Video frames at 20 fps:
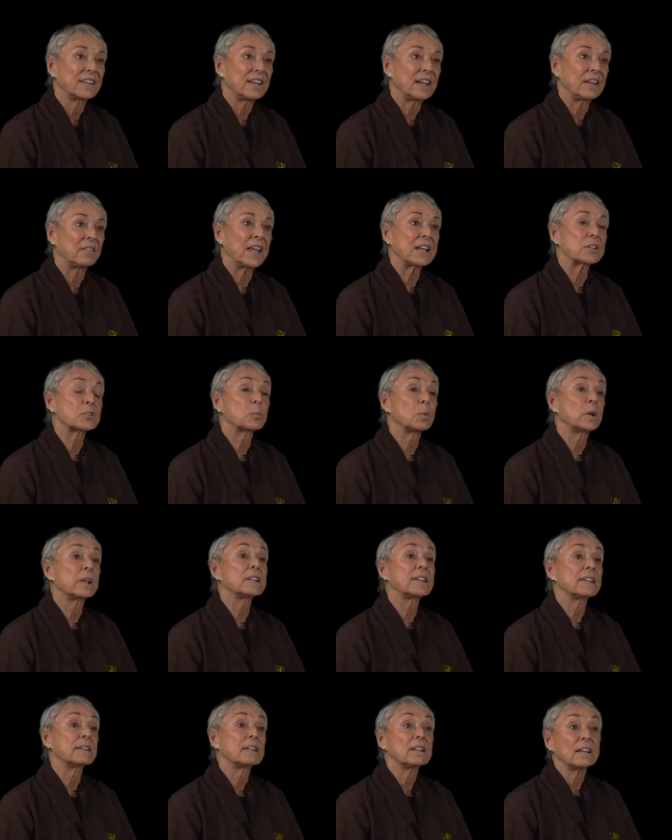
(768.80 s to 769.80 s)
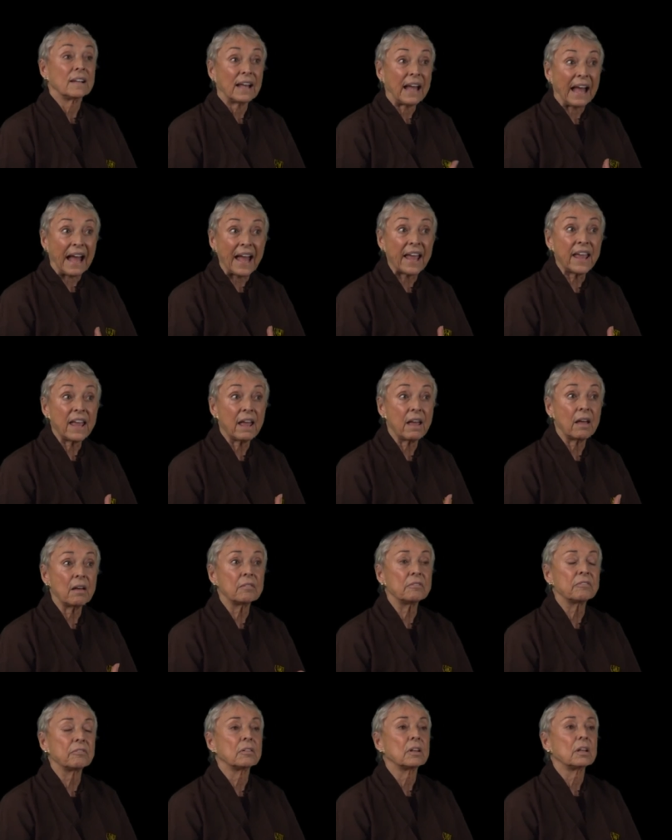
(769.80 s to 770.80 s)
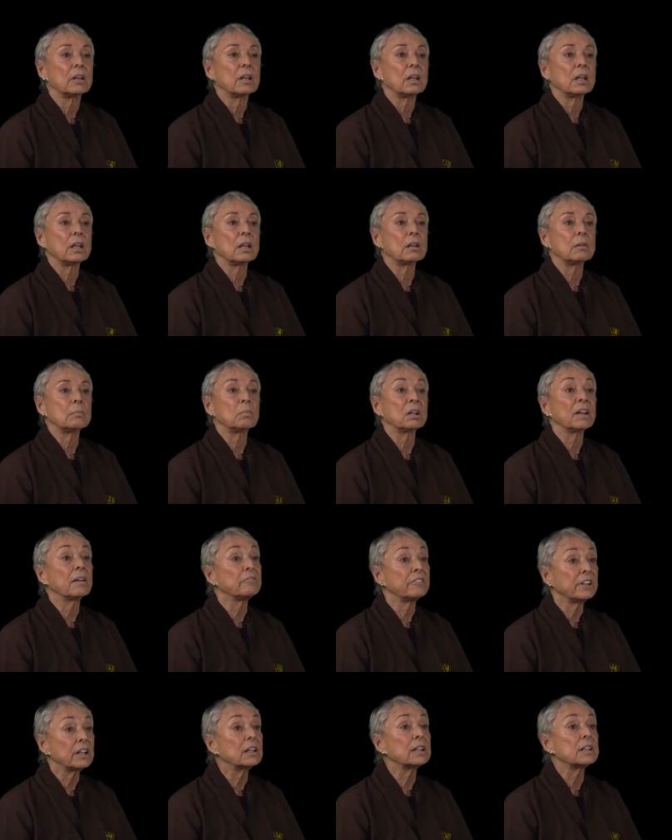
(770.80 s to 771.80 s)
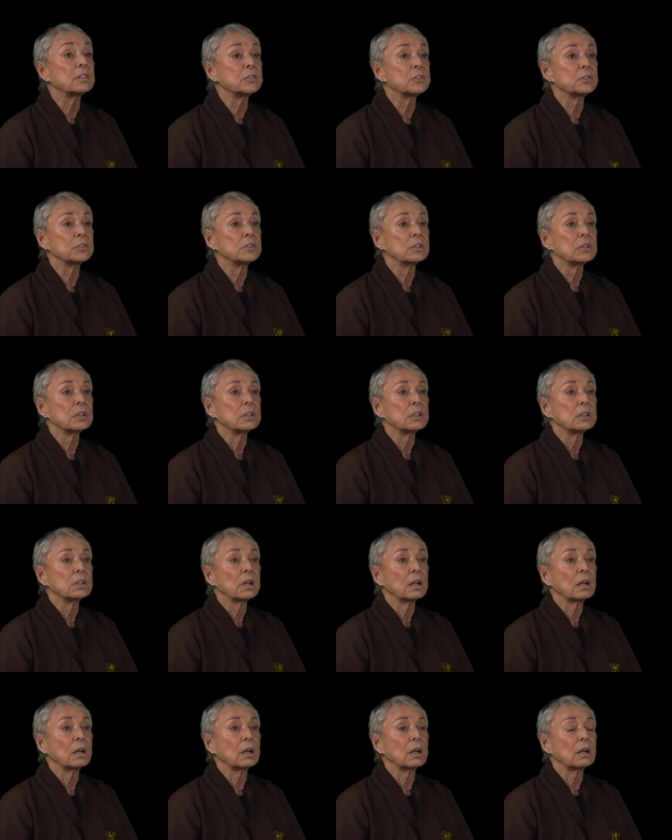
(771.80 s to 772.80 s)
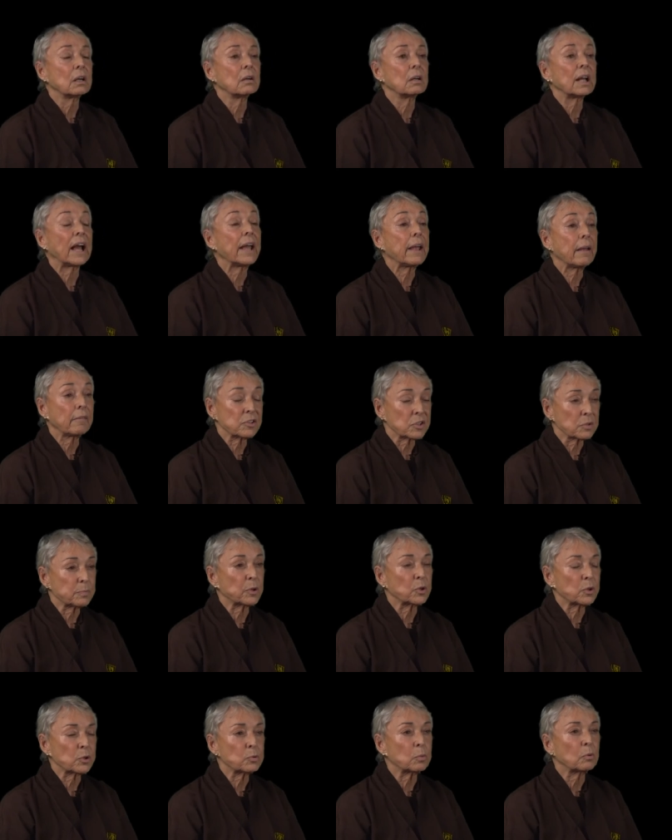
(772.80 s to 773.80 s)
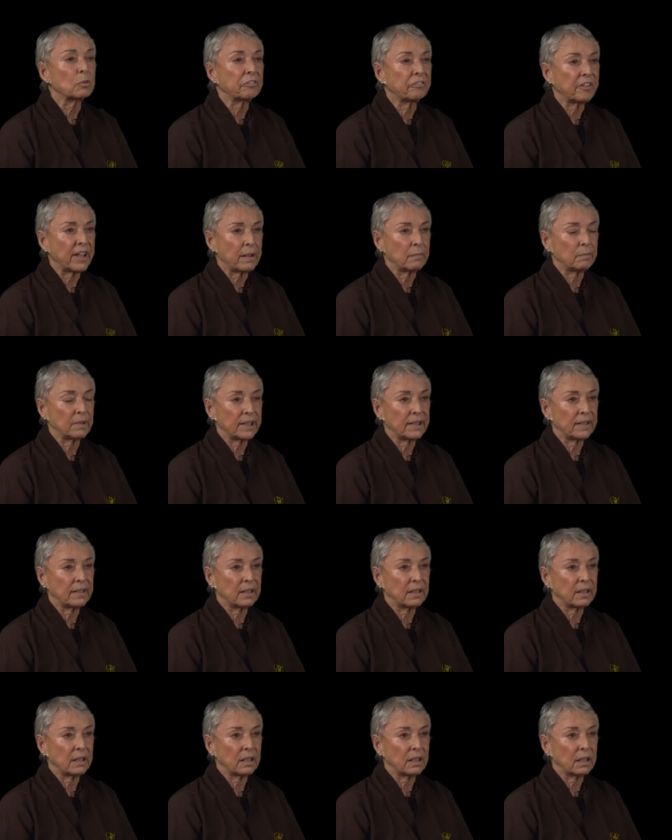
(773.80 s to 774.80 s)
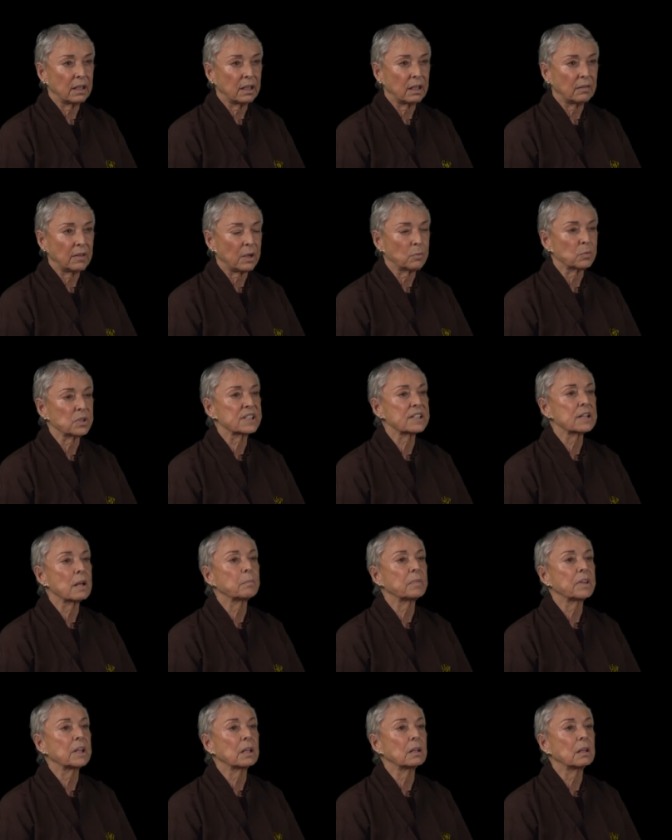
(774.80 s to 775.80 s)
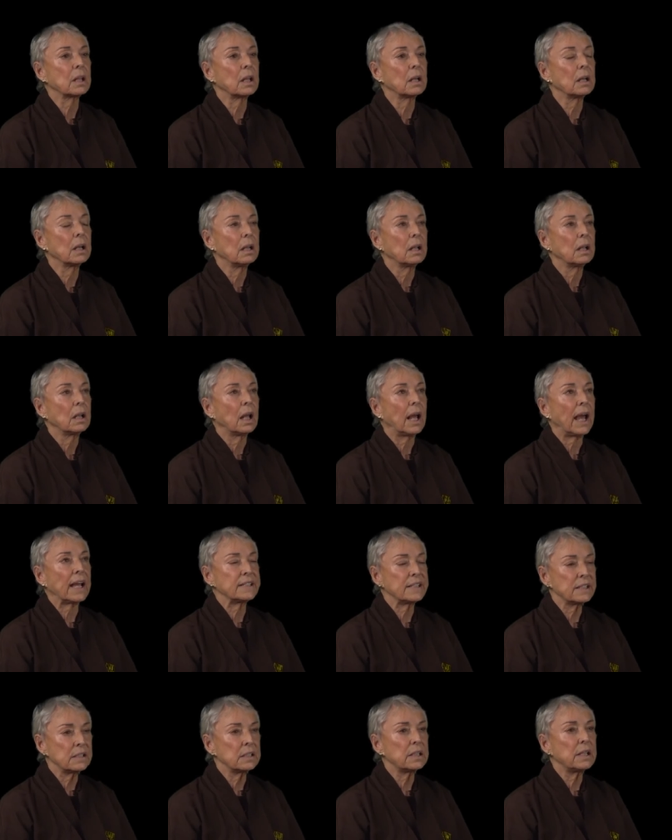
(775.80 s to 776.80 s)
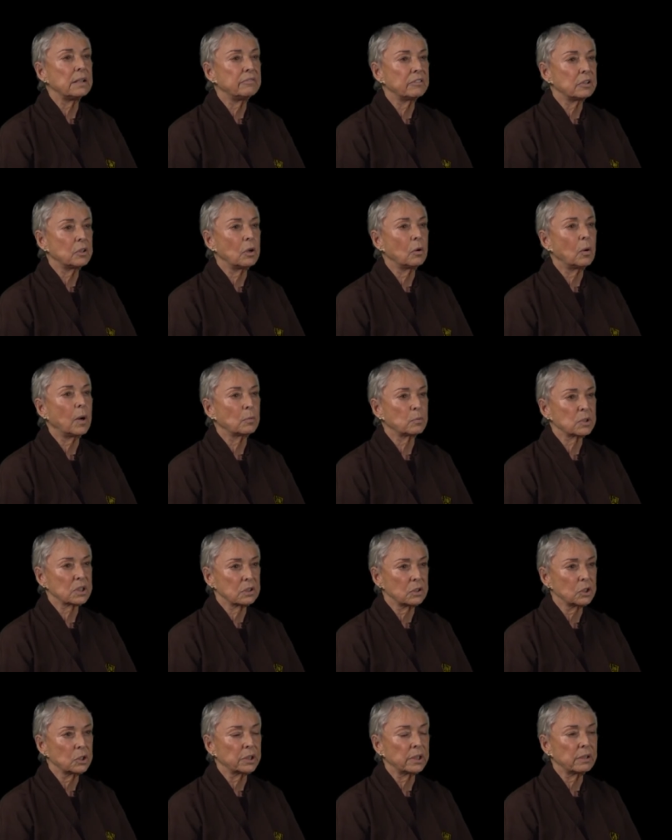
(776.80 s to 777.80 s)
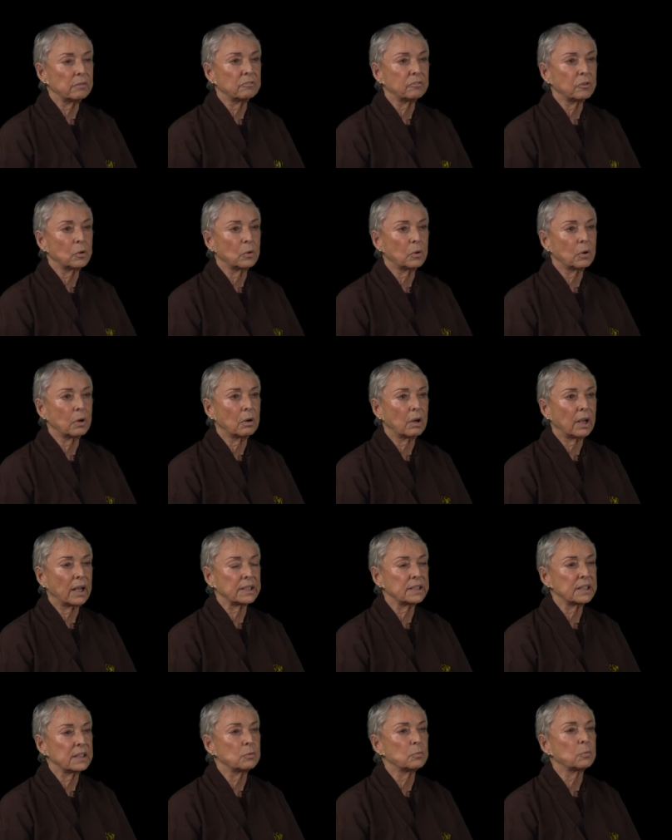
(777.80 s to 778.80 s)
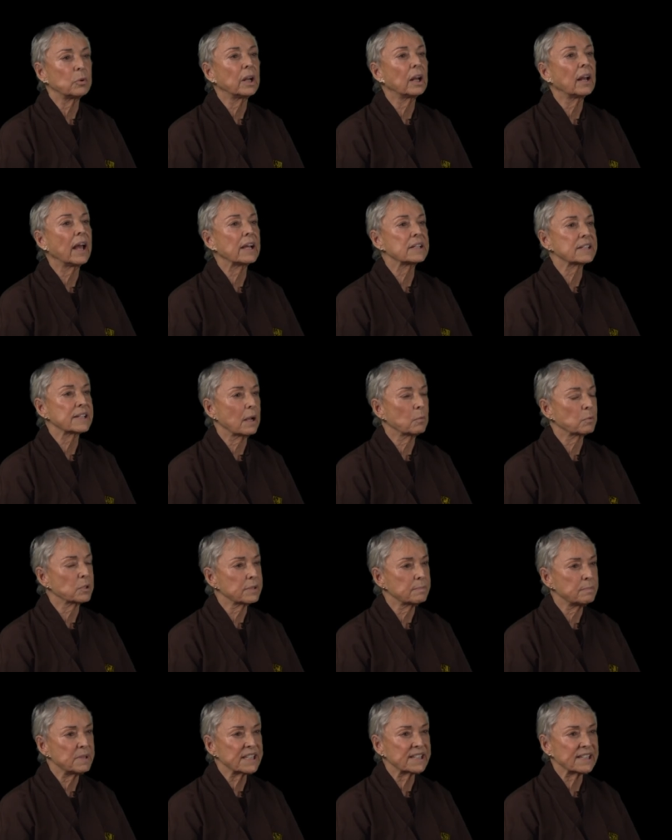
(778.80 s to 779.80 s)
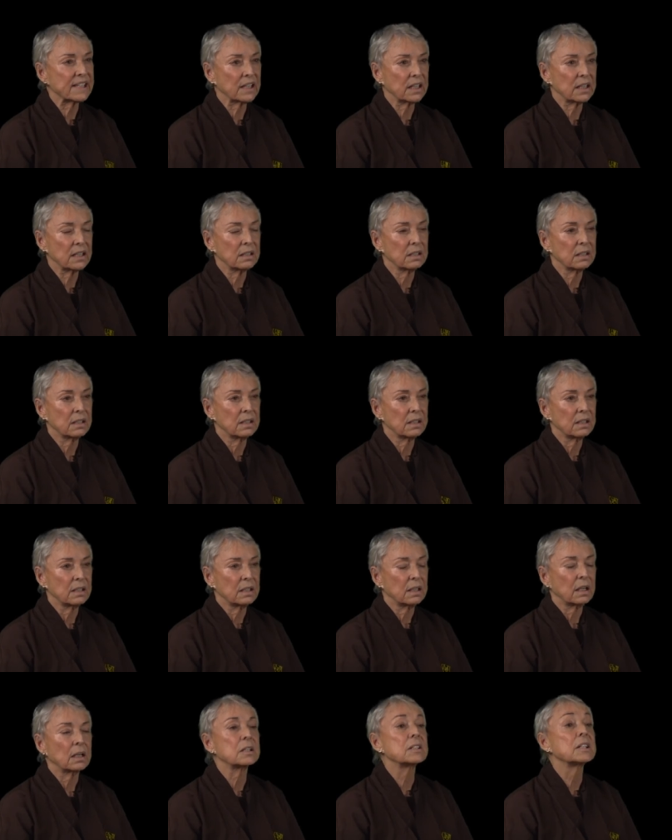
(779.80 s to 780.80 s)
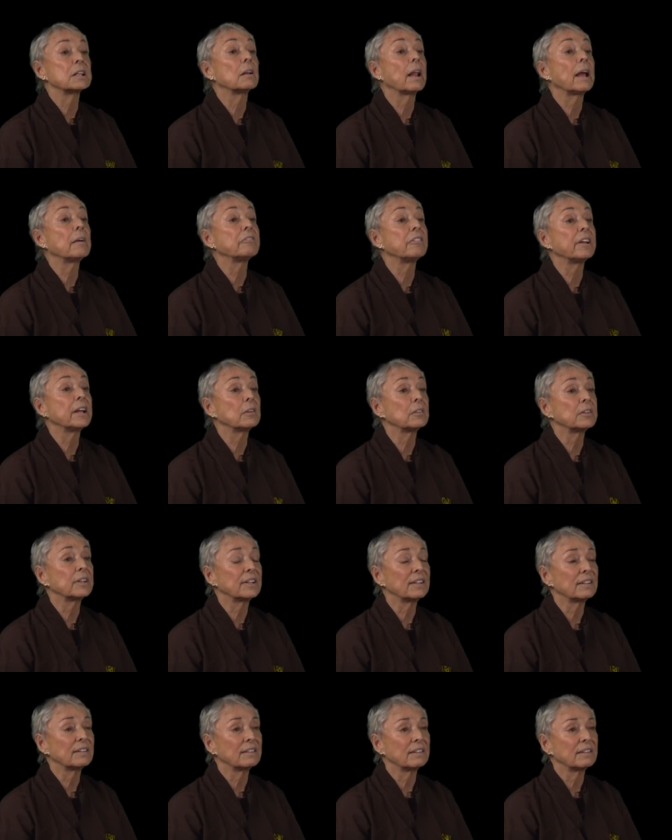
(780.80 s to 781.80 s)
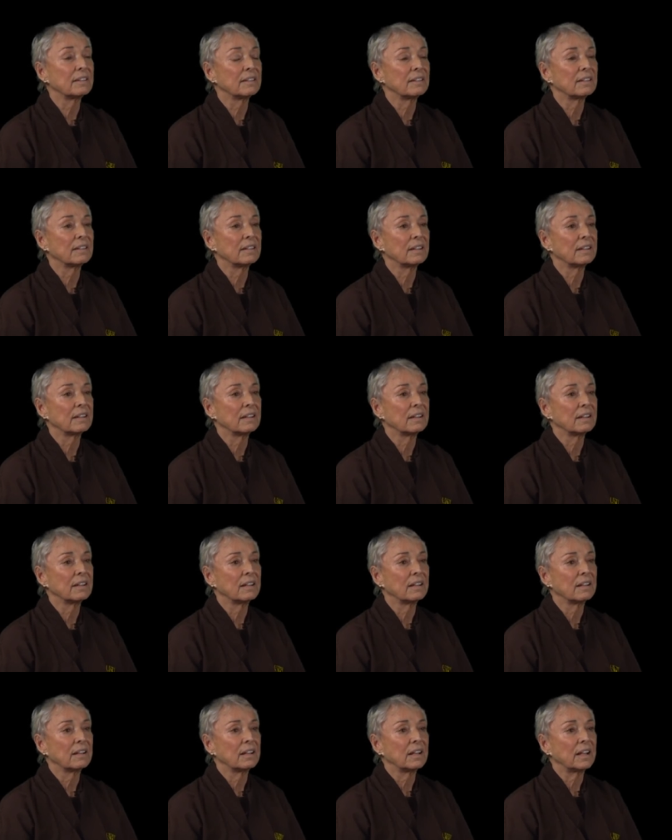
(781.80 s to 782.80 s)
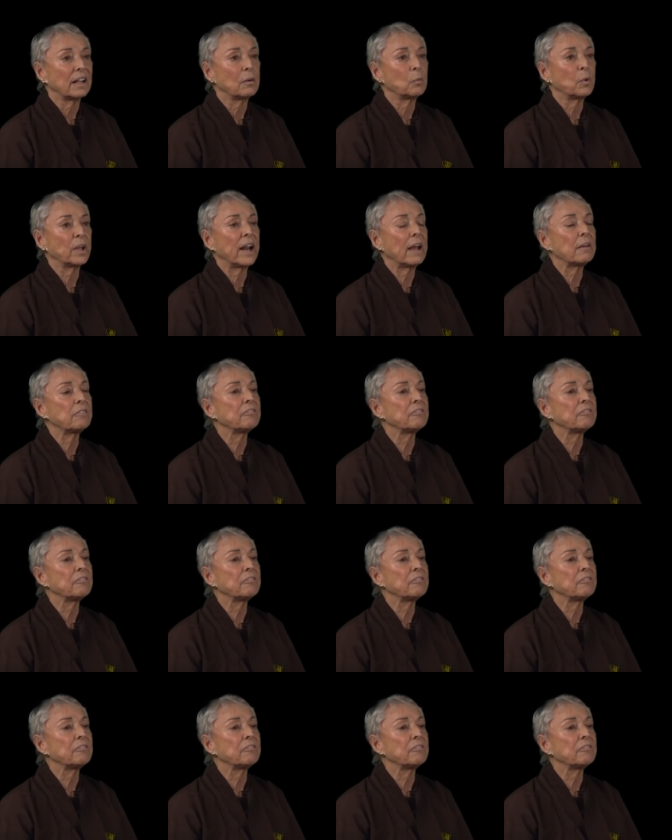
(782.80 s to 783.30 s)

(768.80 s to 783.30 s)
And that's what I have in Plum Village. Uh, I have a spiritual family. And that was something that I didn't even know I was looking for. I didn't realize I was missing it until I found it. And when I